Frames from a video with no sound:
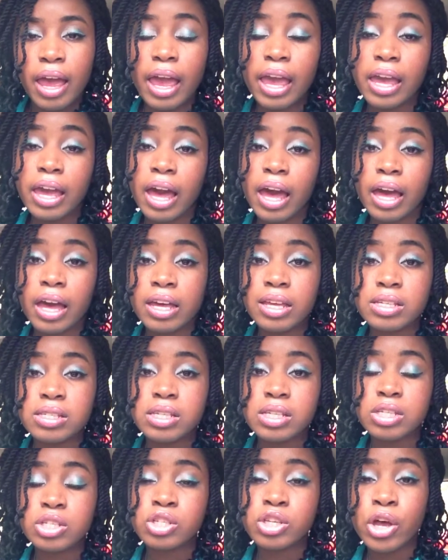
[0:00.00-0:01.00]
Hey
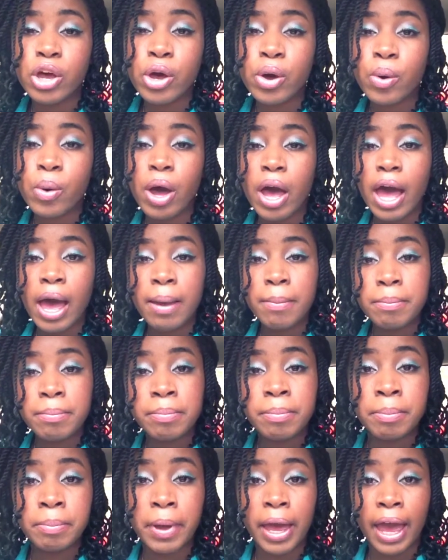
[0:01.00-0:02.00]
guys, so I'm
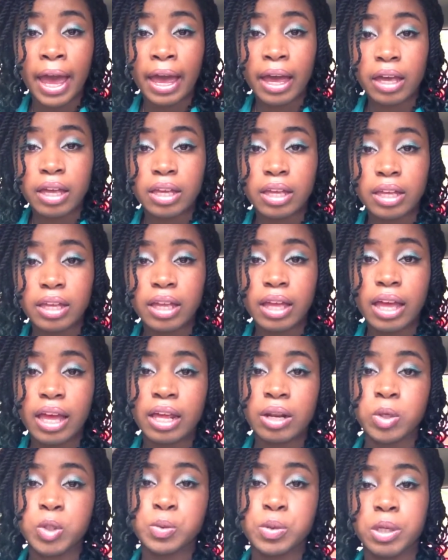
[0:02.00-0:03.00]
back,
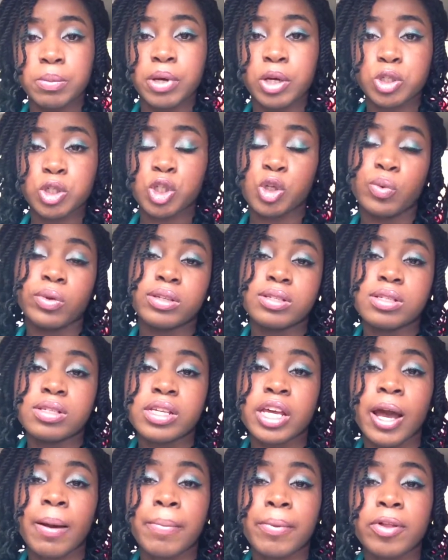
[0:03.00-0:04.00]
and it's been about 2 weeks since
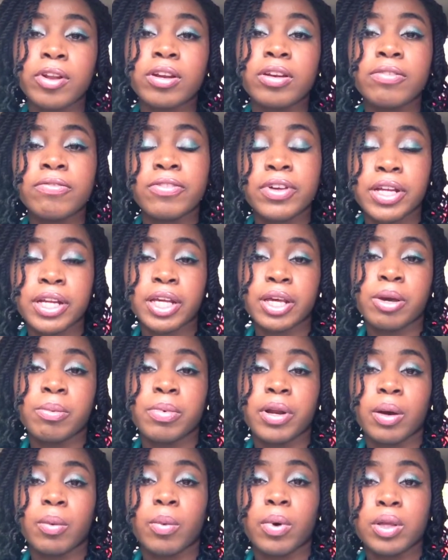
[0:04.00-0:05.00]
I uploaded a video,
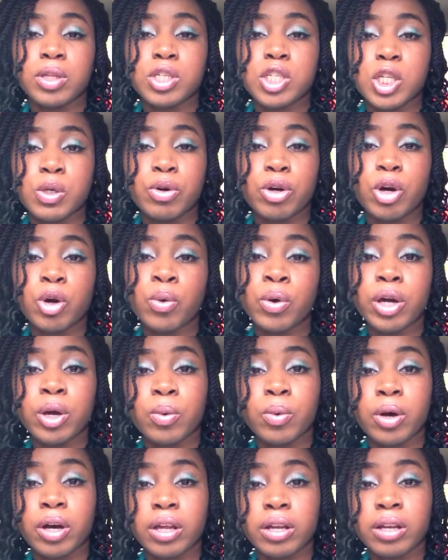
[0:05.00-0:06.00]
but I wanted to do a quick
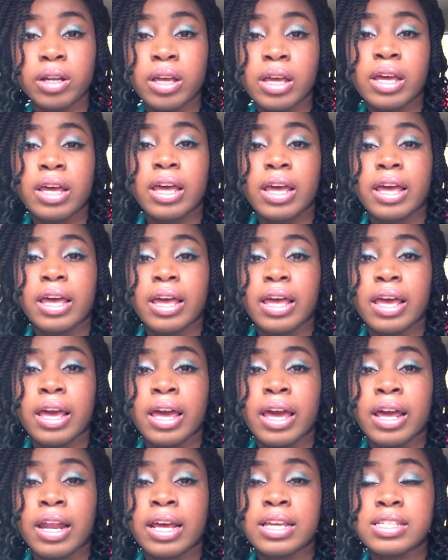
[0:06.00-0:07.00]
one.
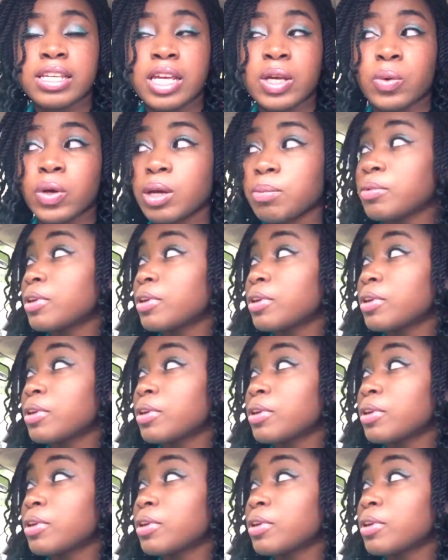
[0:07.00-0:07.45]
And I say quick